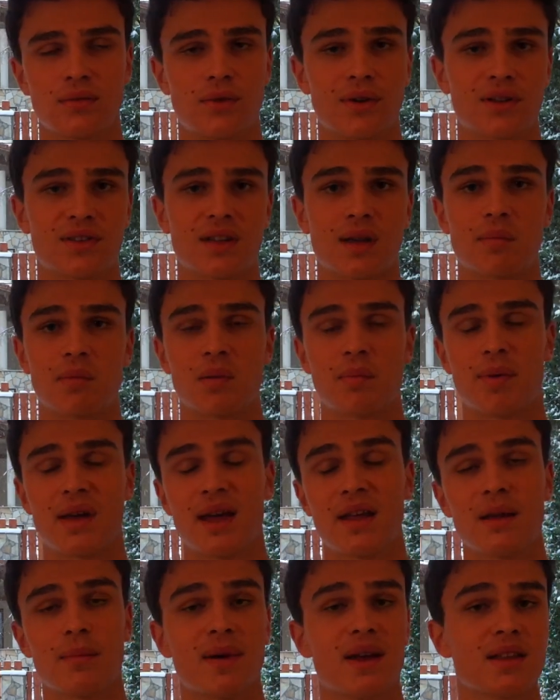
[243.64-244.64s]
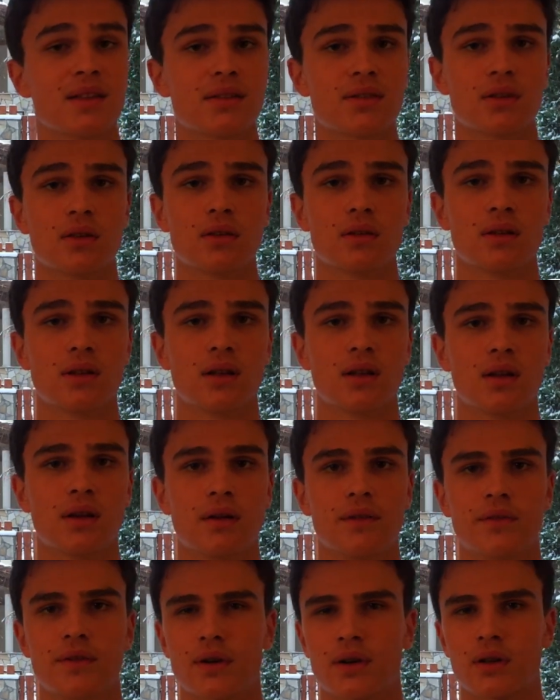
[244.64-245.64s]
For example, a pen, a pencil,
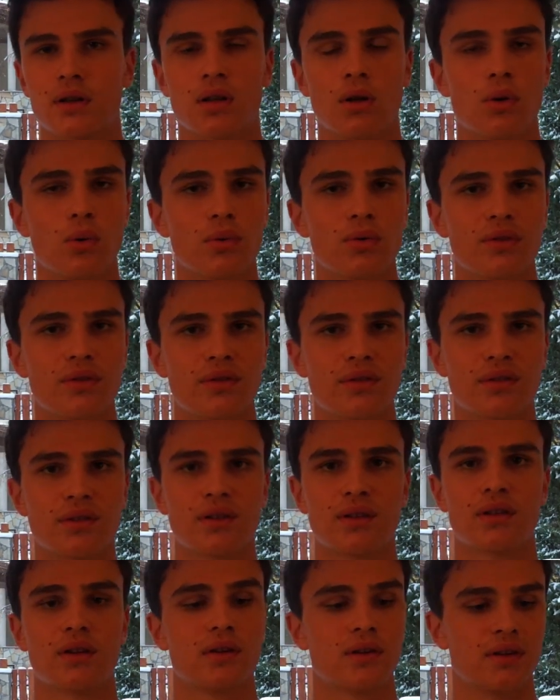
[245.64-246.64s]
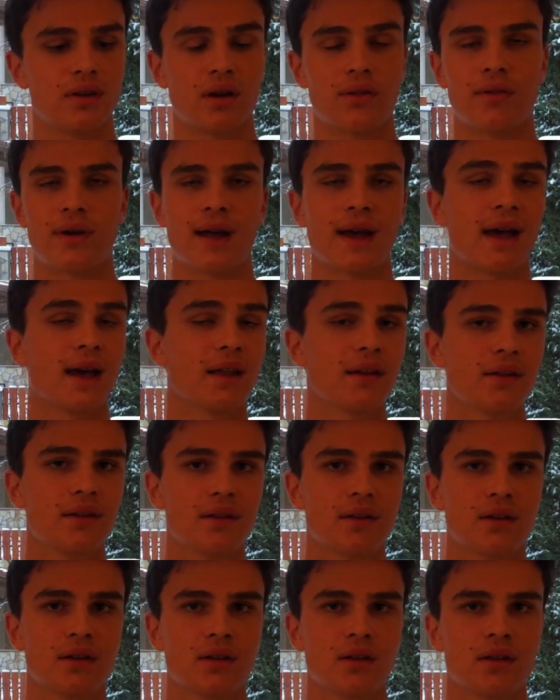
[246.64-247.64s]
their clothes, the other hand,
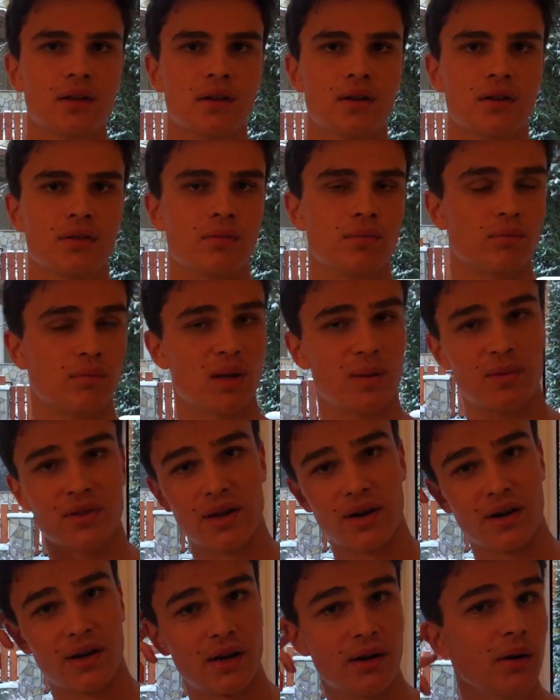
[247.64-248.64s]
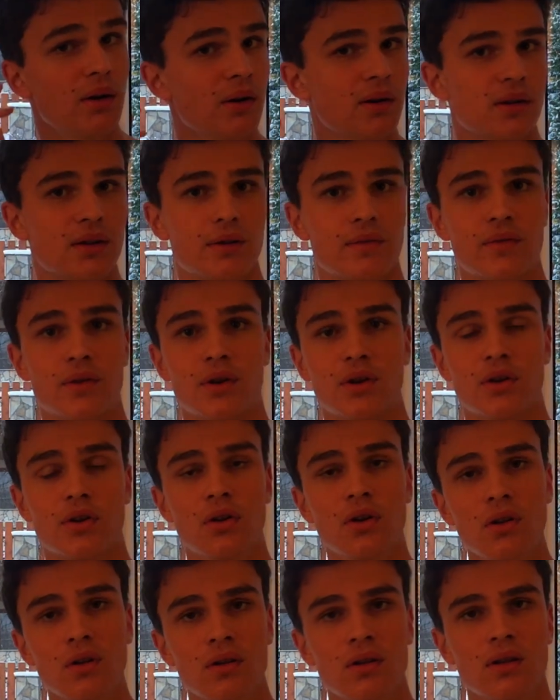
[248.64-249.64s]
maybe their hair if they're a
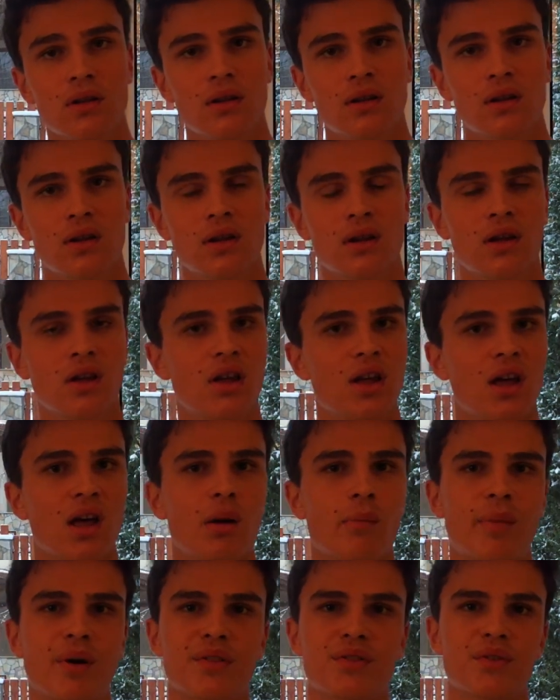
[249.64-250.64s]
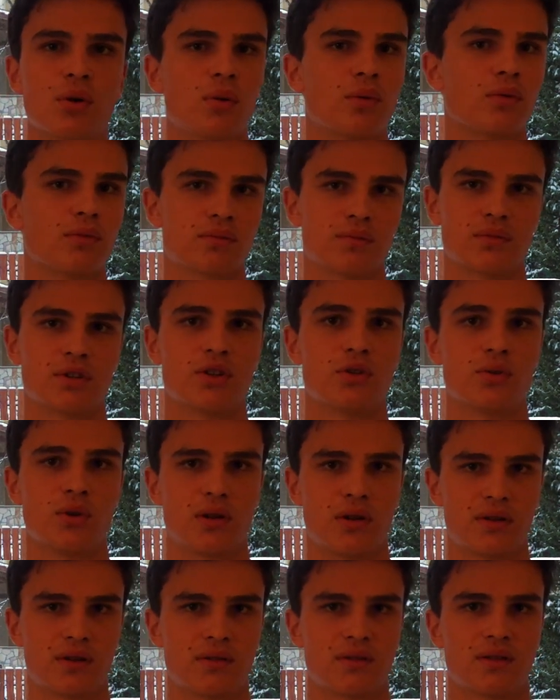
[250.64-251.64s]
girl. But don't do
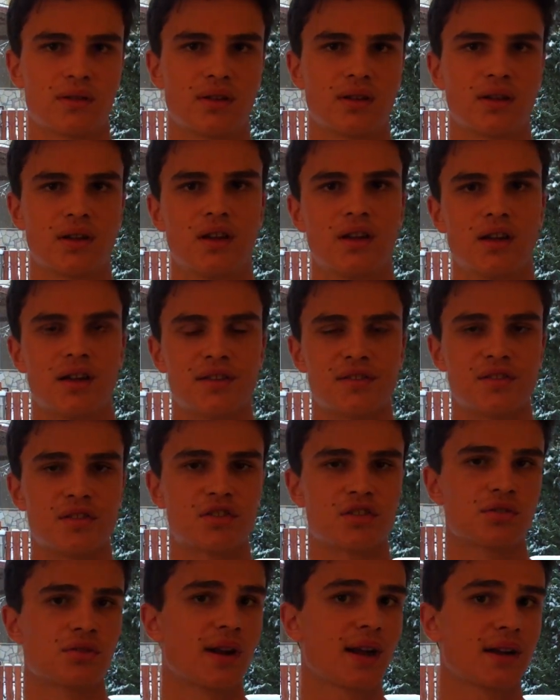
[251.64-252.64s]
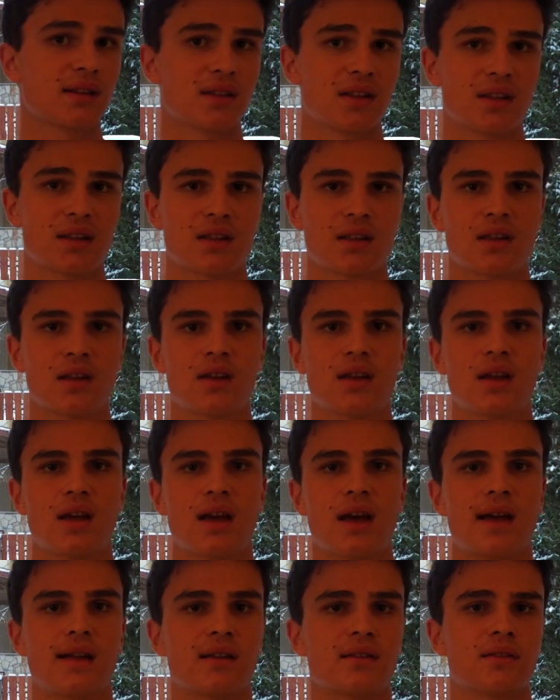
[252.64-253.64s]
it. It's distracting
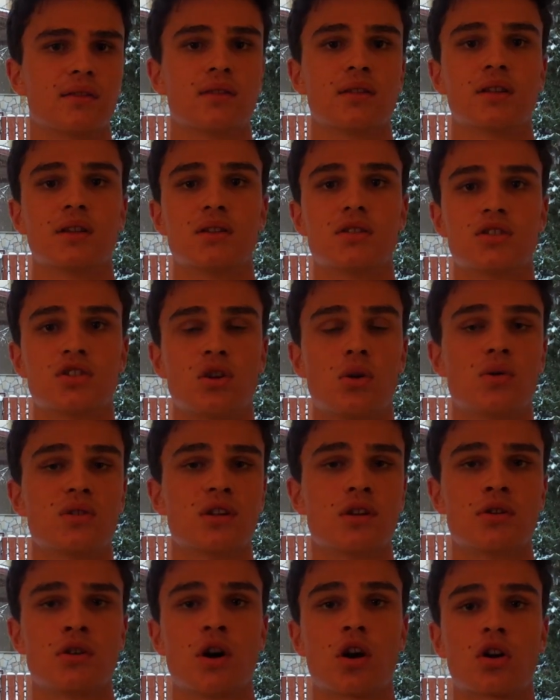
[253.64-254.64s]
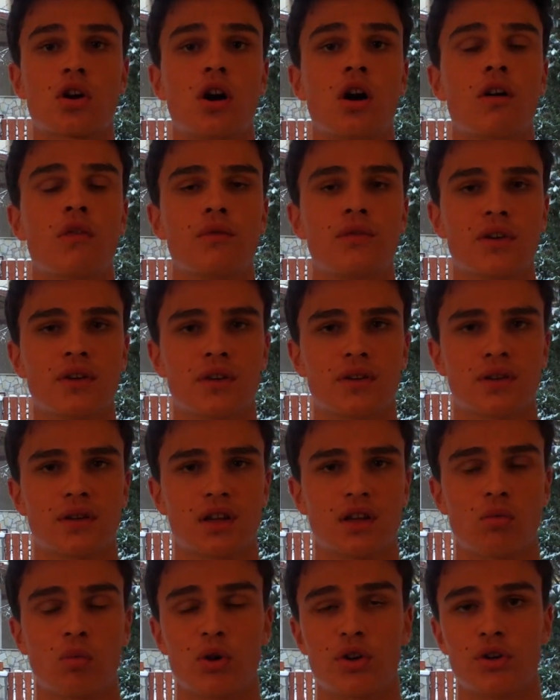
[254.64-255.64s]
and it shows that you're not confident
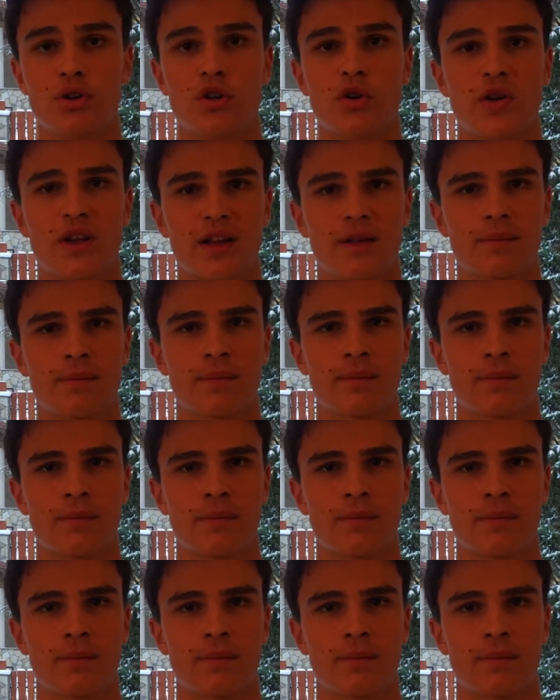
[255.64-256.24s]
in what you're doing.